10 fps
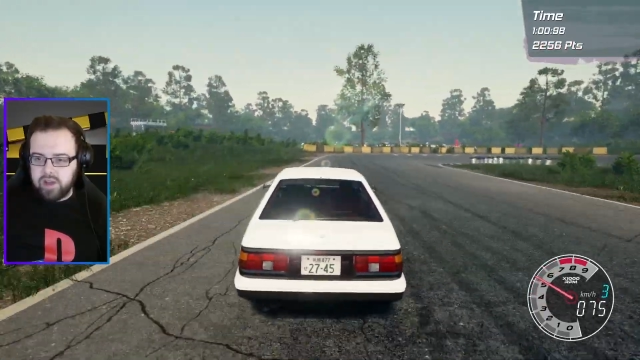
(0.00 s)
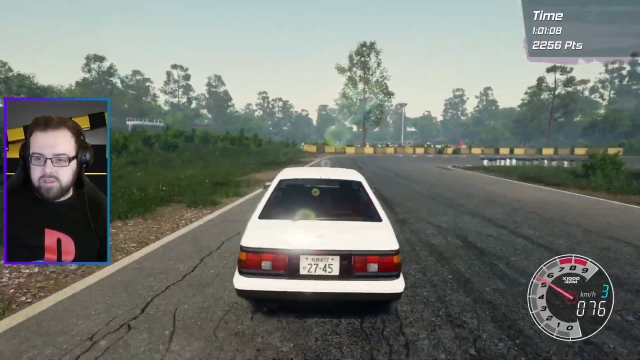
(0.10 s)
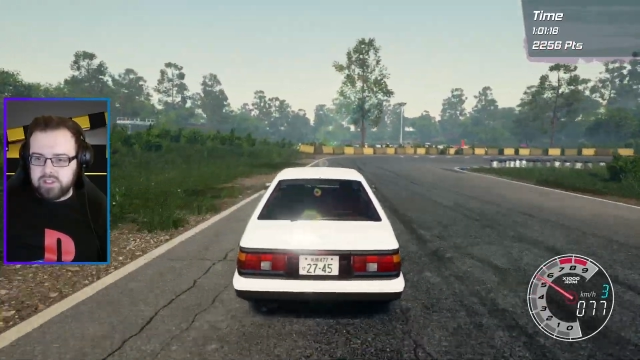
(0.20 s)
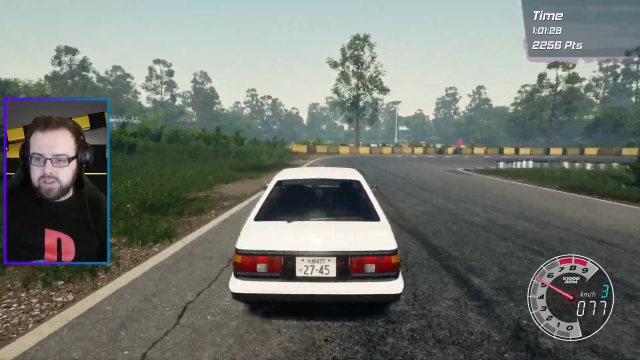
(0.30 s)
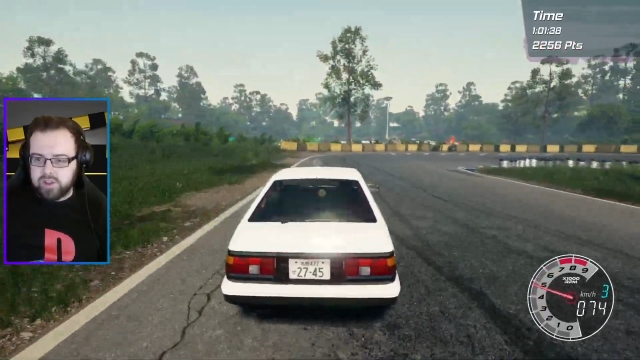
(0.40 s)
We
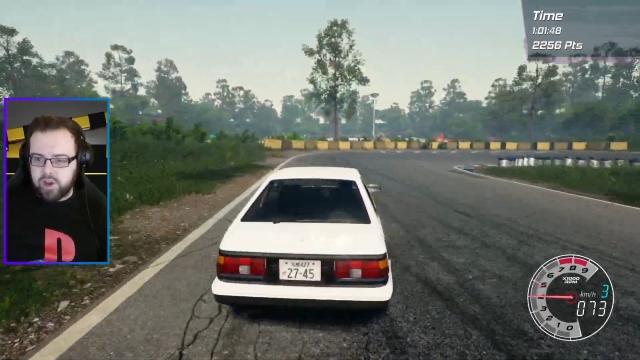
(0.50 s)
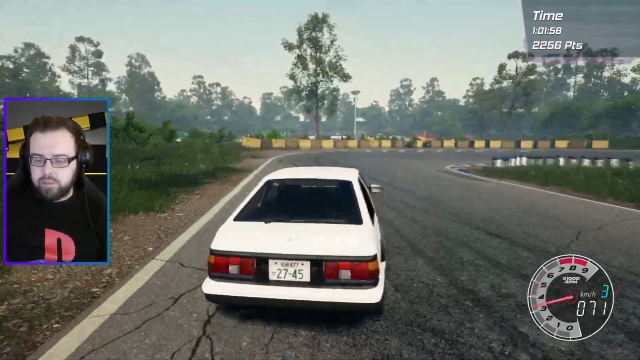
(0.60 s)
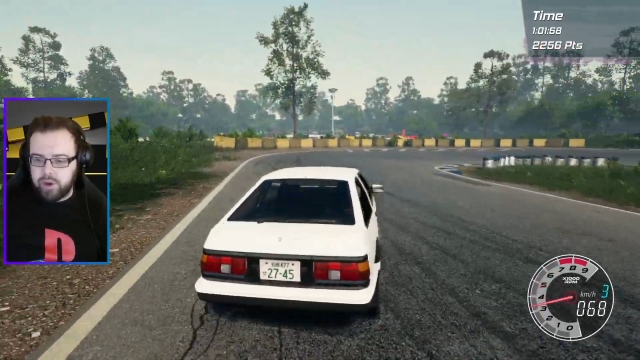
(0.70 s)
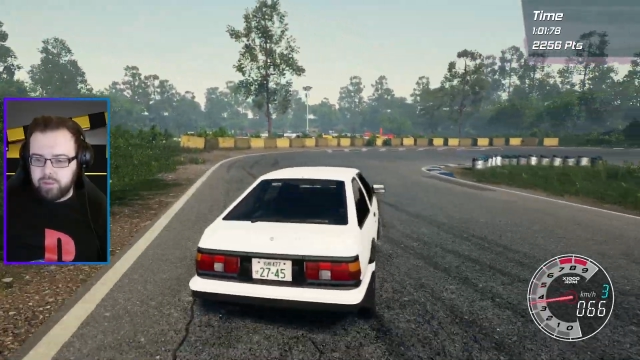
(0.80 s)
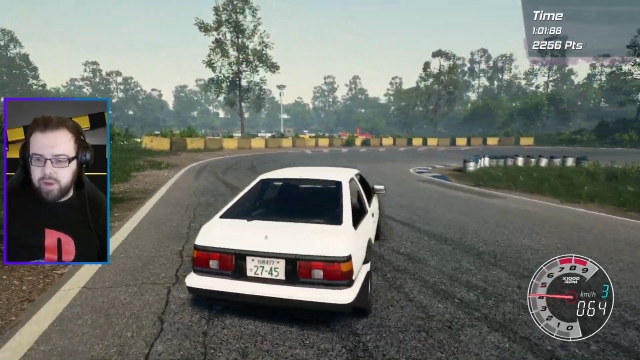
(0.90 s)
have this little
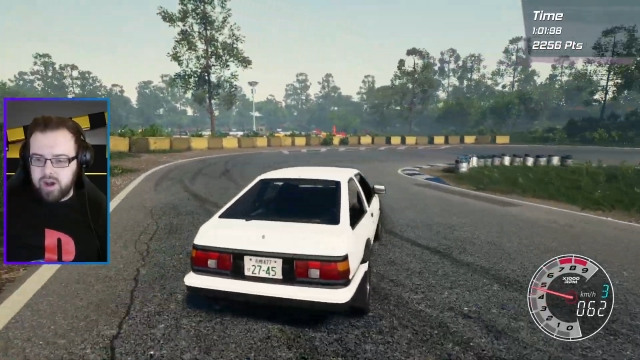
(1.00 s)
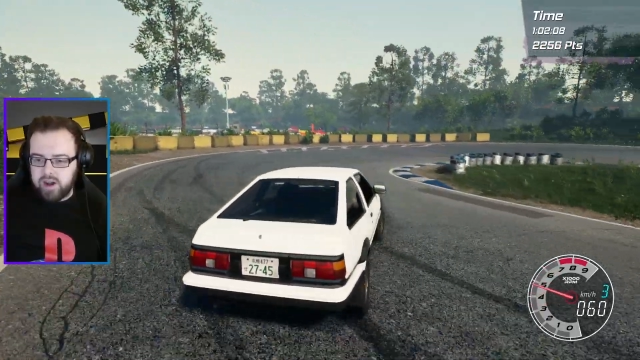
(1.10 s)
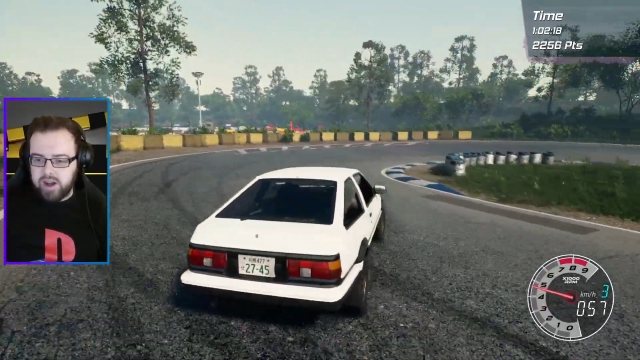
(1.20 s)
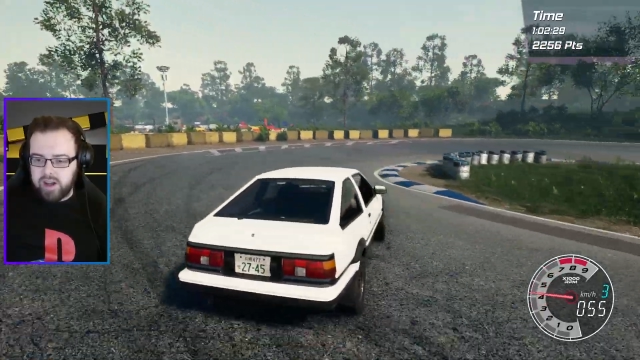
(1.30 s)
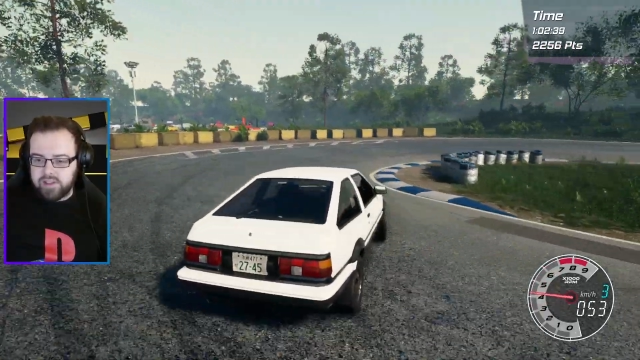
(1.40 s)
combo
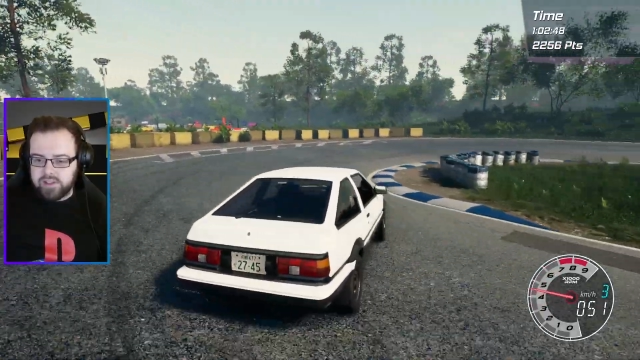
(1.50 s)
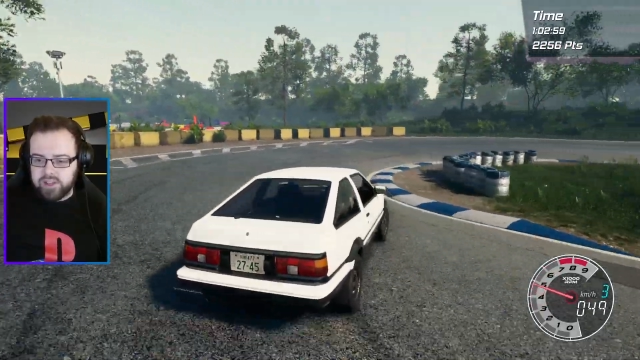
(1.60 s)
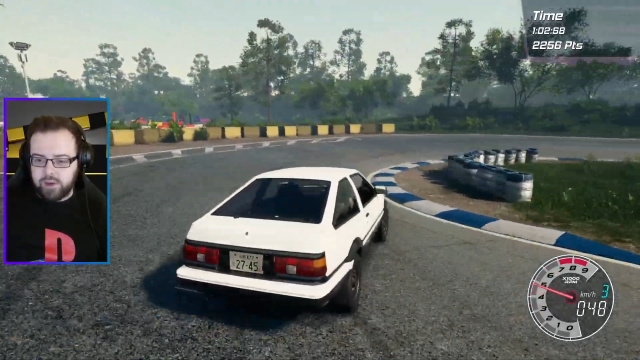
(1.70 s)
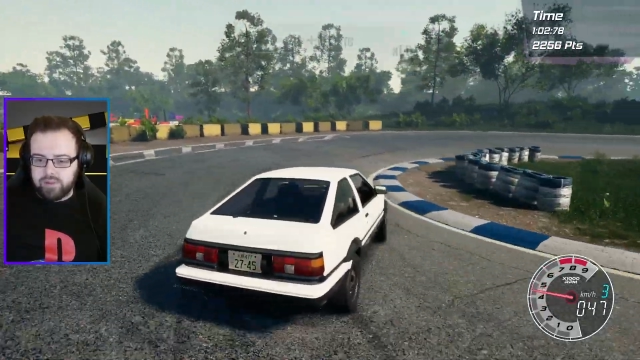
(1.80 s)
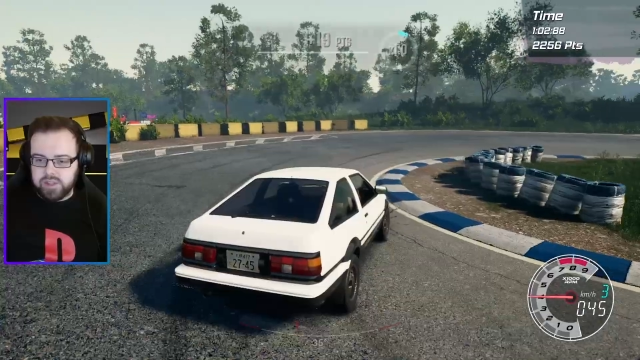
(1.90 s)
bar at the
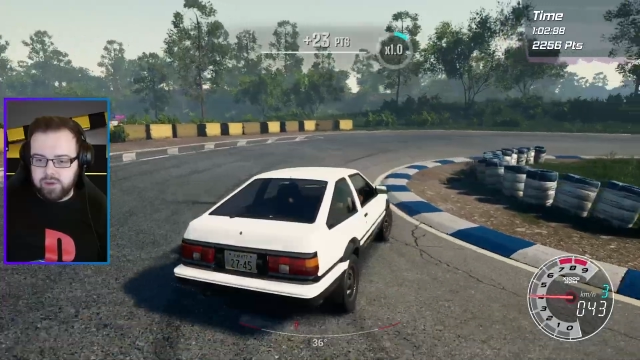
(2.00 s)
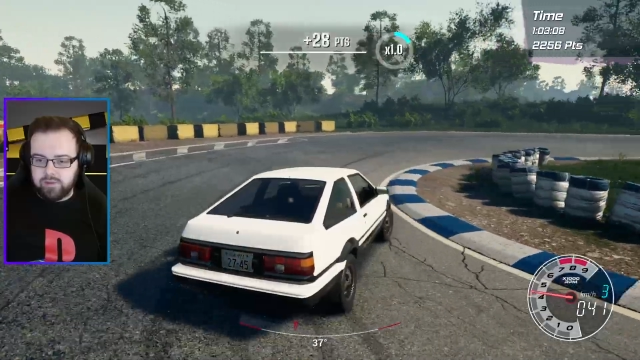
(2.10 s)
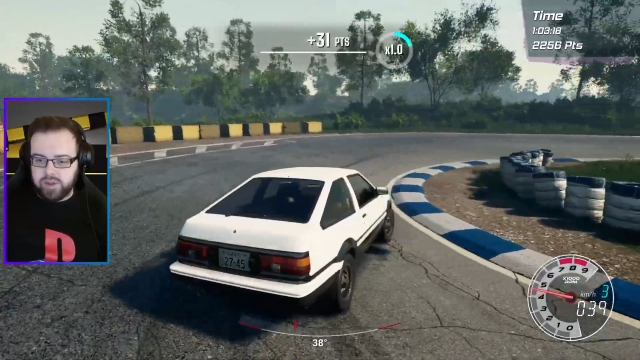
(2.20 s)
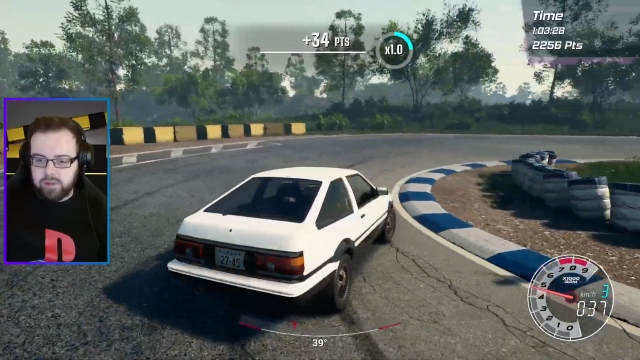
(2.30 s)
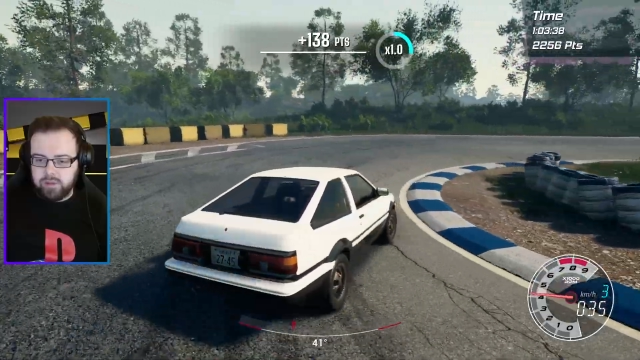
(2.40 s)
top,
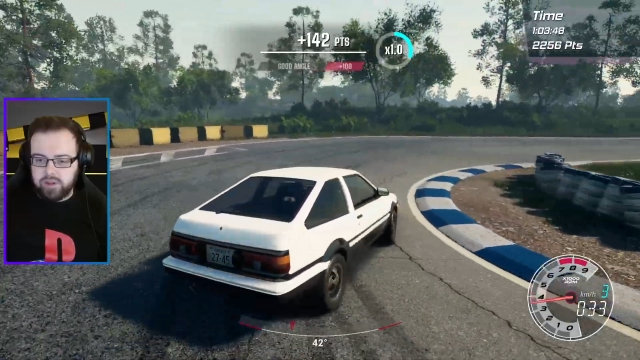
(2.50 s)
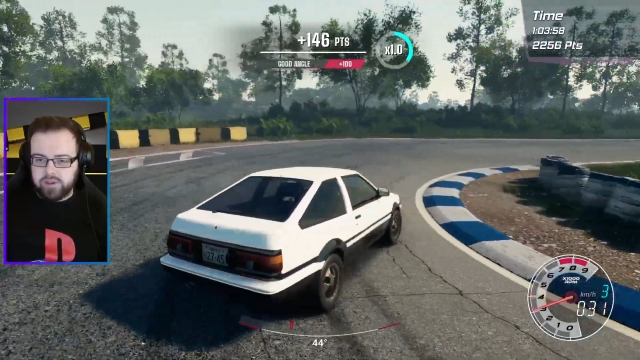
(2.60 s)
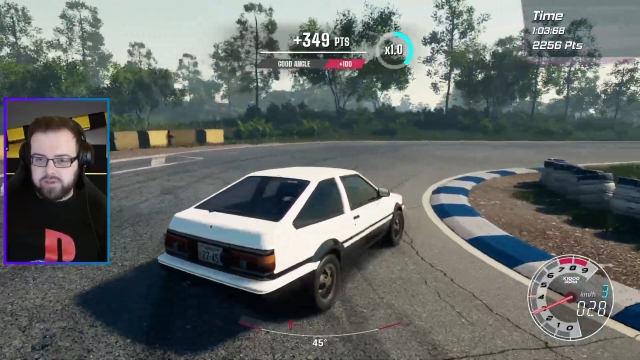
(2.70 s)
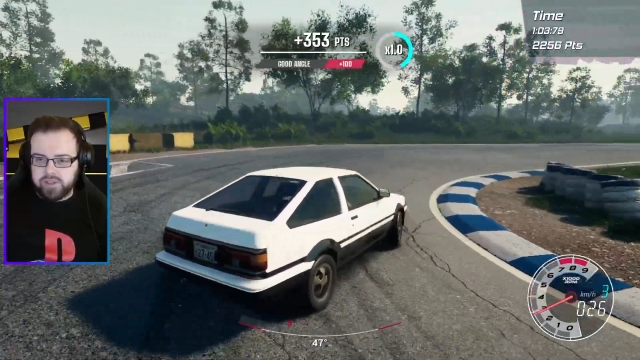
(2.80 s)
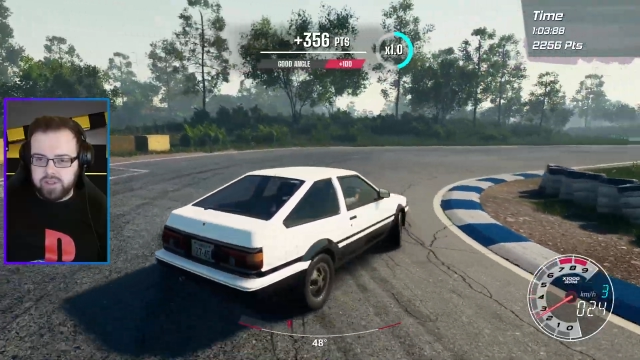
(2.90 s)
so if you keep
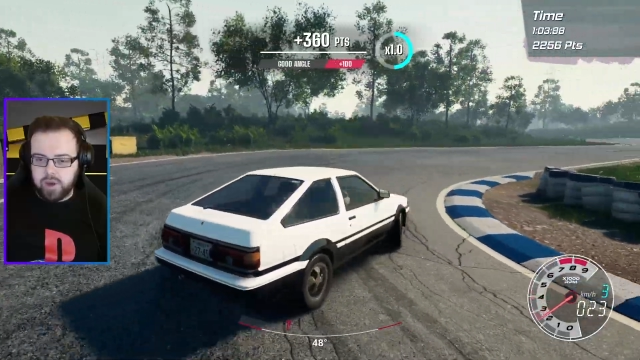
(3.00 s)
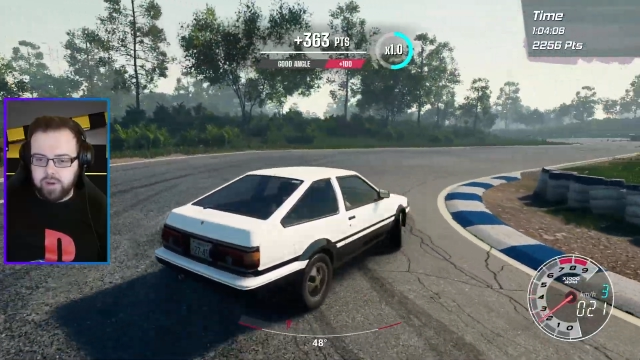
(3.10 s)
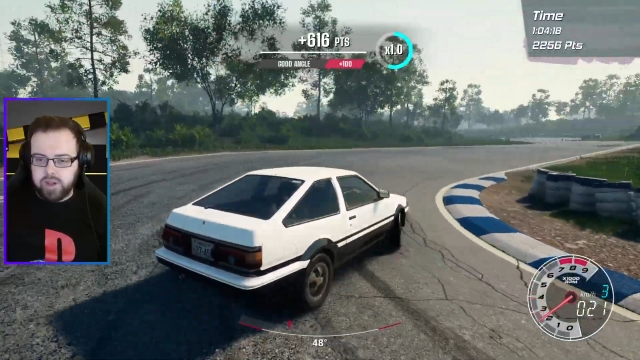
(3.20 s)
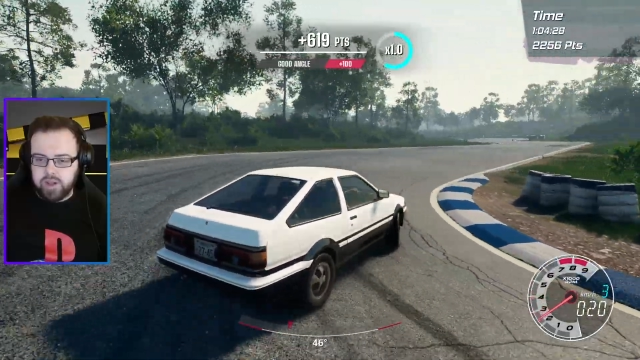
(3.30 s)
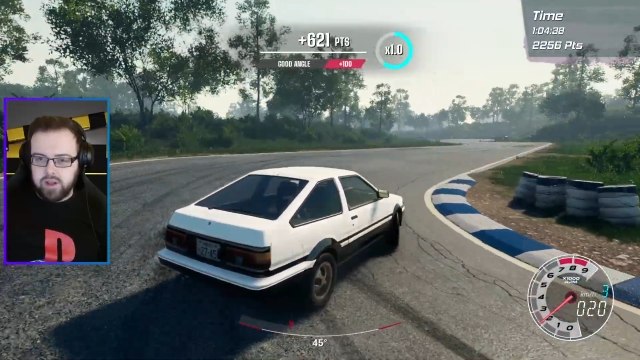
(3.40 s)
your drifts
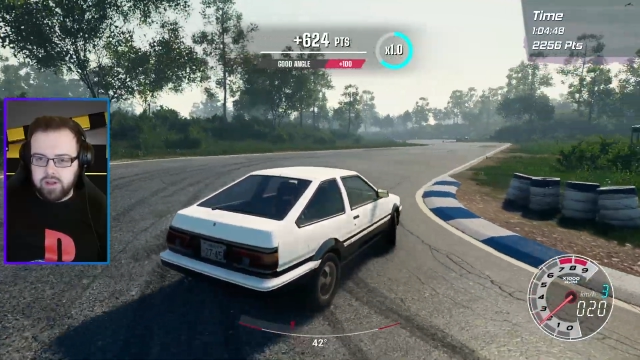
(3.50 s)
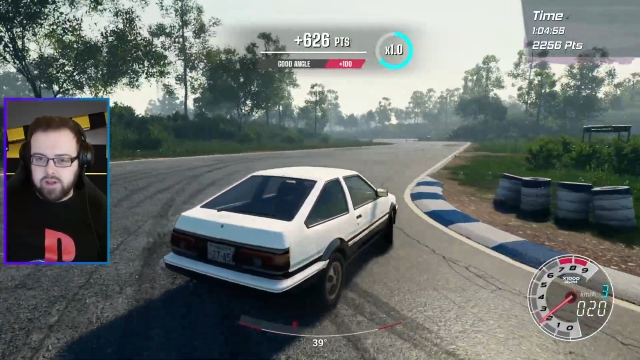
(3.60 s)
going,